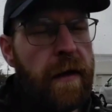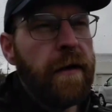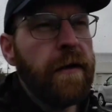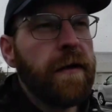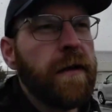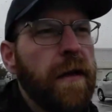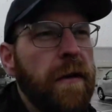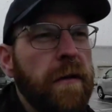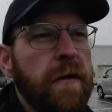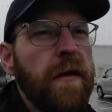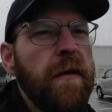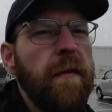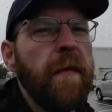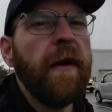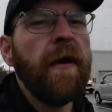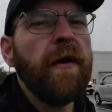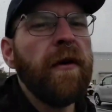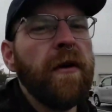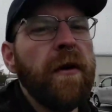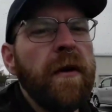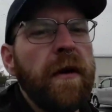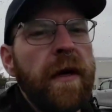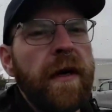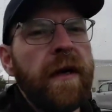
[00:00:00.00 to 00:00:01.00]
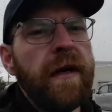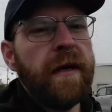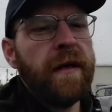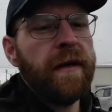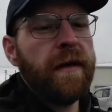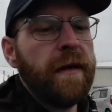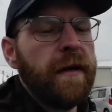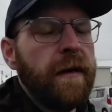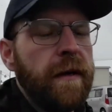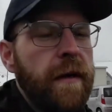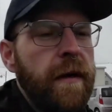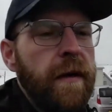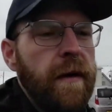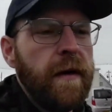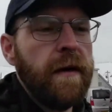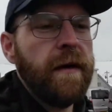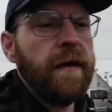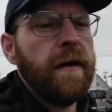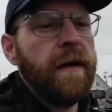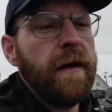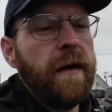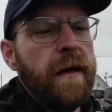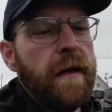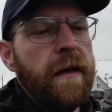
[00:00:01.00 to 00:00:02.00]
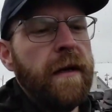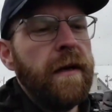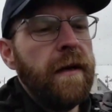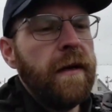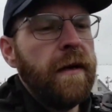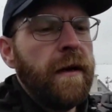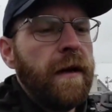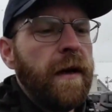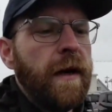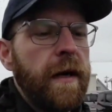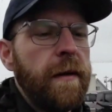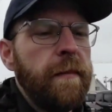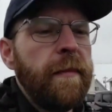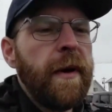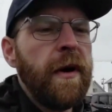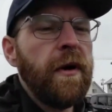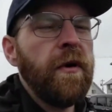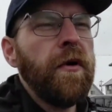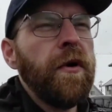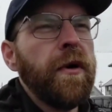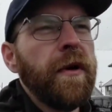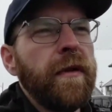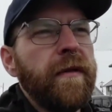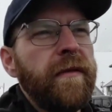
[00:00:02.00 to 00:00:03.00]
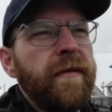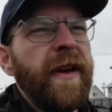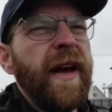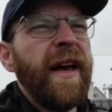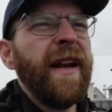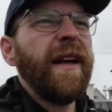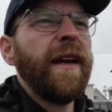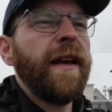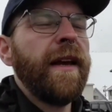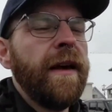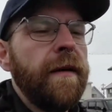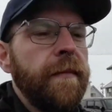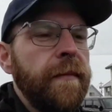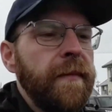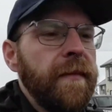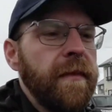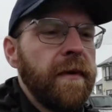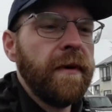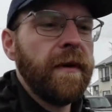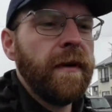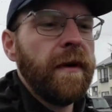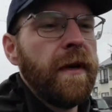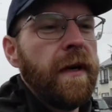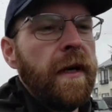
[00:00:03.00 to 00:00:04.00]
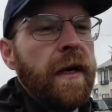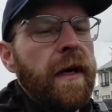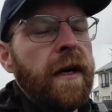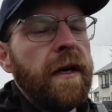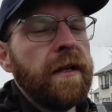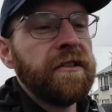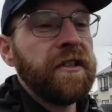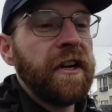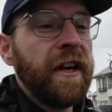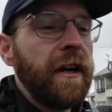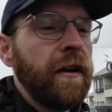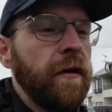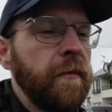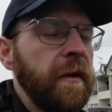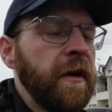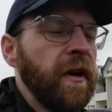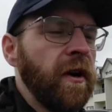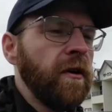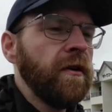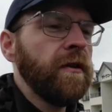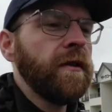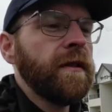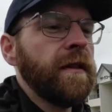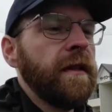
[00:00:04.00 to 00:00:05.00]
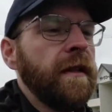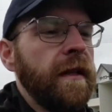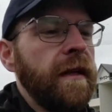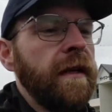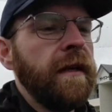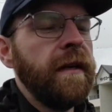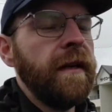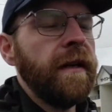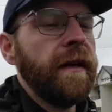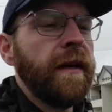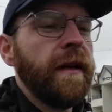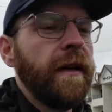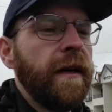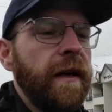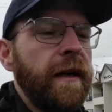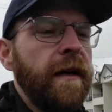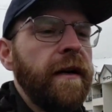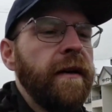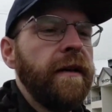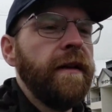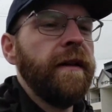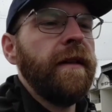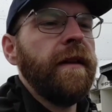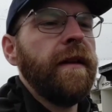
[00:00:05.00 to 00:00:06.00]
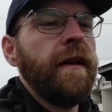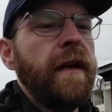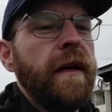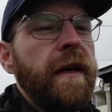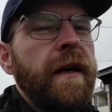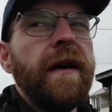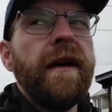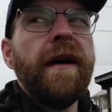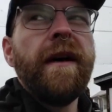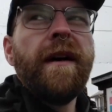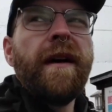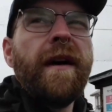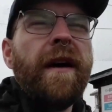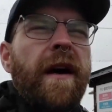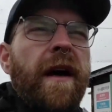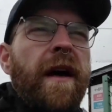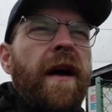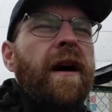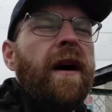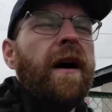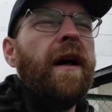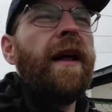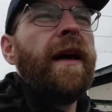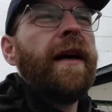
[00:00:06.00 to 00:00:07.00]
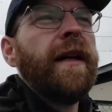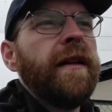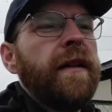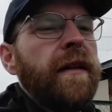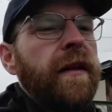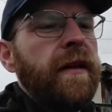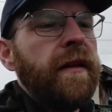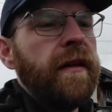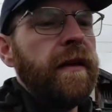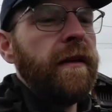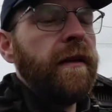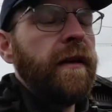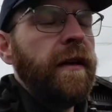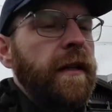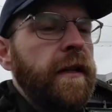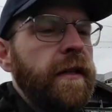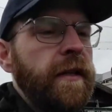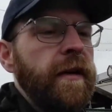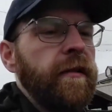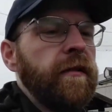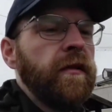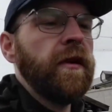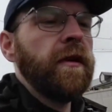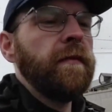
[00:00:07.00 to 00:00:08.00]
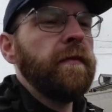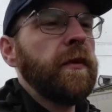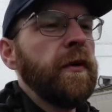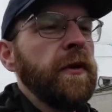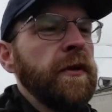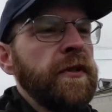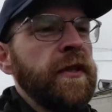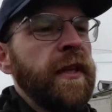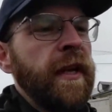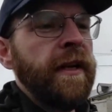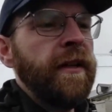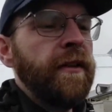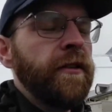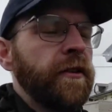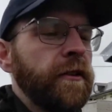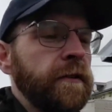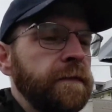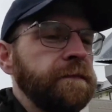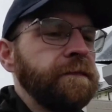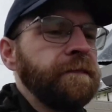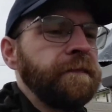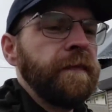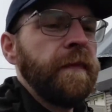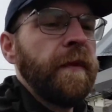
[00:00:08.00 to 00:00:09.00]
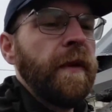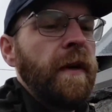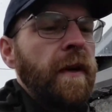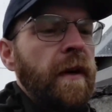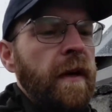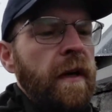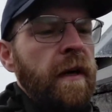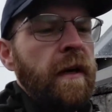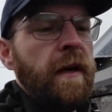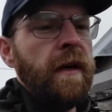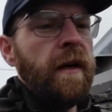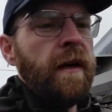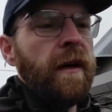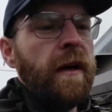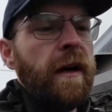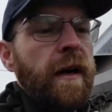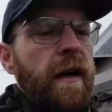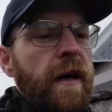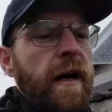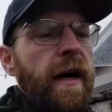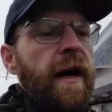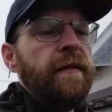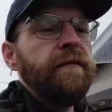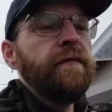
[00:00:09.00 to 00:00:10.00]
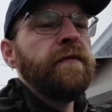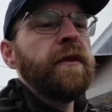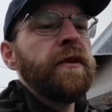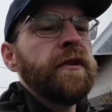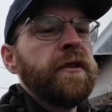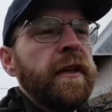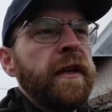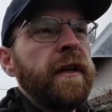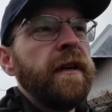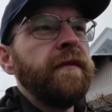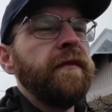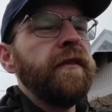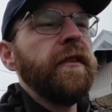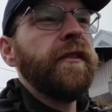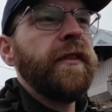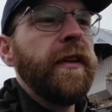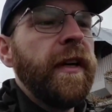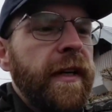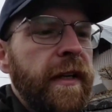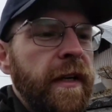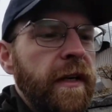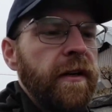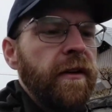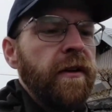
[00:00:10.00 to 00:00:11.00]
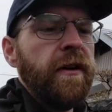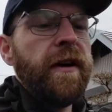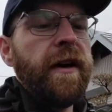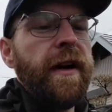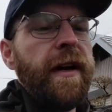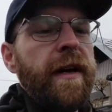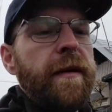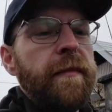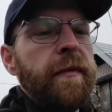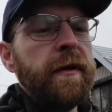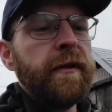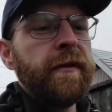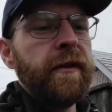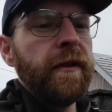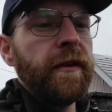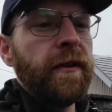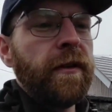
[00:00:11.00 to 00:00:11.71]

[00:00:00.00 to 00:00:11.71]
So tomorrow at about 10 a.m. check out my hostel, and I'll head down to the bus station. I haven't reserved a ticket, you're not able to,